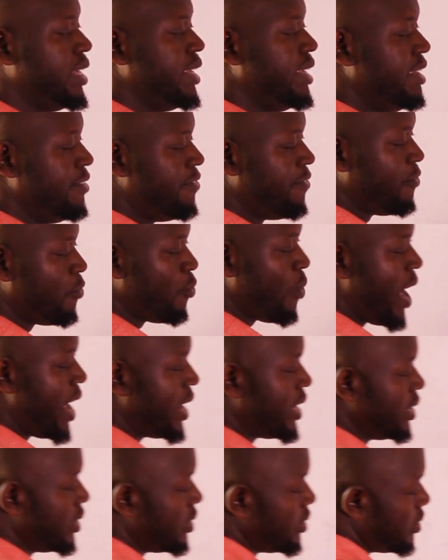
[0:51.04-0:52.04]
If
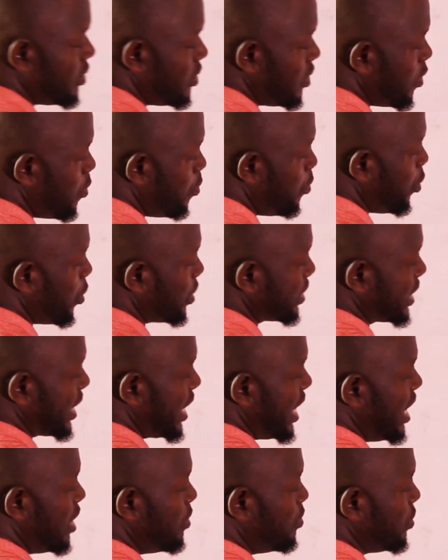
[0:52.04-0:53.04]
y plus
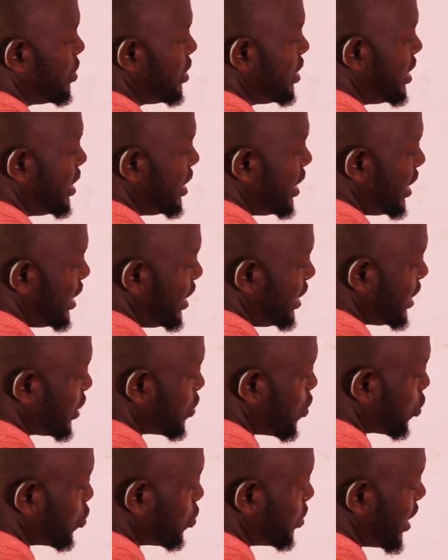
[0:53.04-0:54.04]
m is
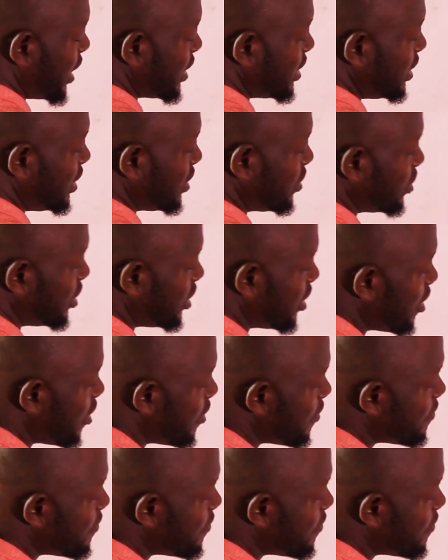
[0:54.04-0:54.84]
equal to 90 degrees,